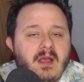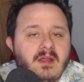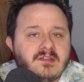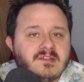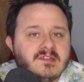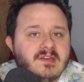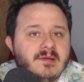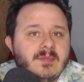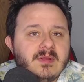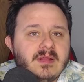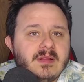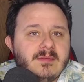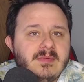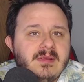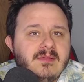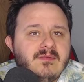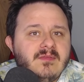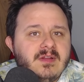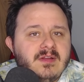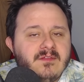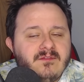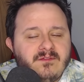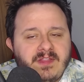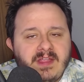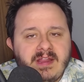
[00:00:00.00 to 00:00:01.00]
Some of them,
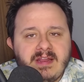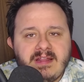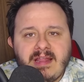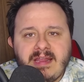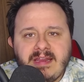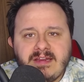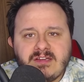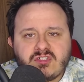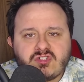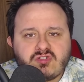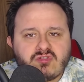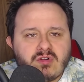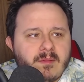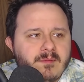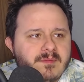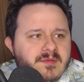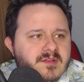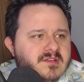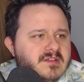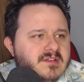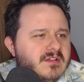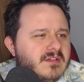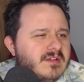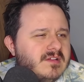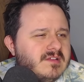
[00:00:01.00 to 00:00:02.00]
even if they like Trump
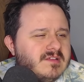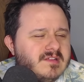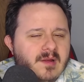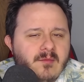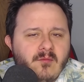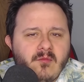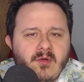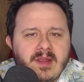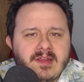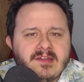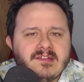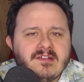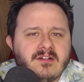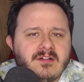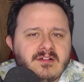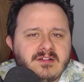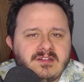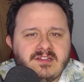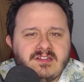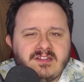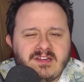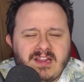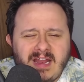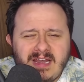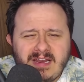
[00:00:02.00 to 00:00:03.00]
still in some ways,
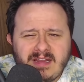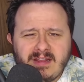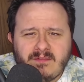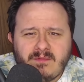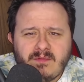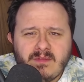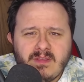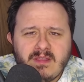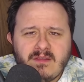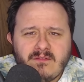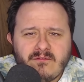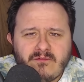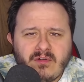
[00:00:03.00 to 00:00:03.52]
are kind of,